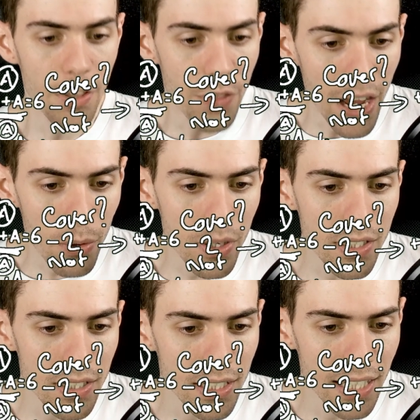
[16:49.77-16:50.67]
They
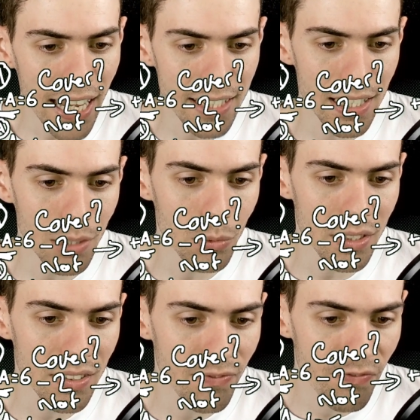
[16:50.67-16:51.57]
would end up
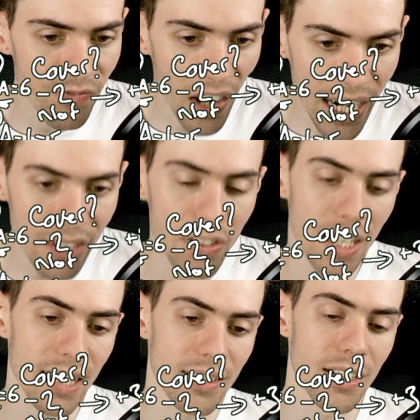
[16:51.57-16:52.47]
with 5 dice